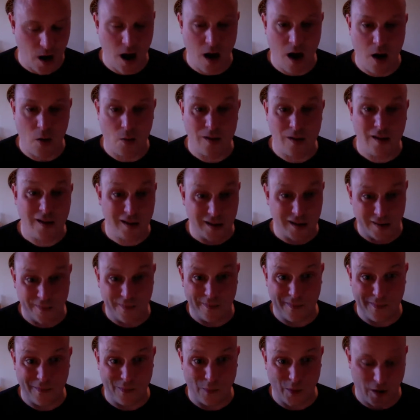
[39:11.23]
artwork.
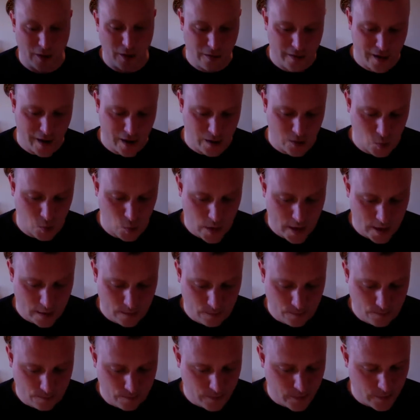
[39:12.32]
We got that as
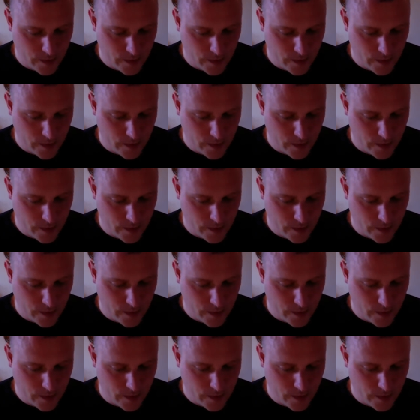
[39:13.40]
well.